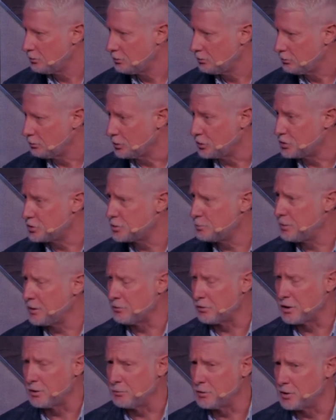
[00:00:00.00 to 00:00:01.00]
We should be able
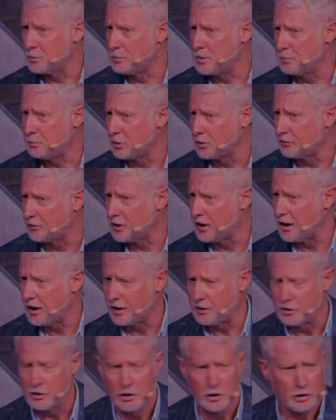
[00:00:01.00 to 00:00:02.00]
to come to the people of
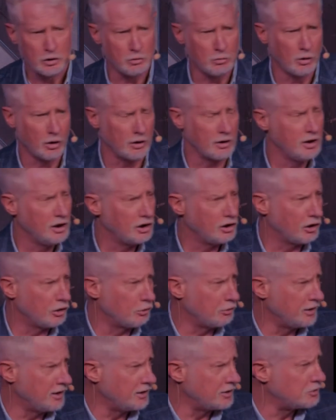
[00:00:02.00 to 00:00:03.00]
God who are
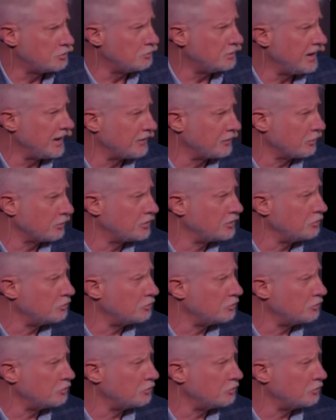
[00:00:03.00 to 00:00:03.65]
learning together to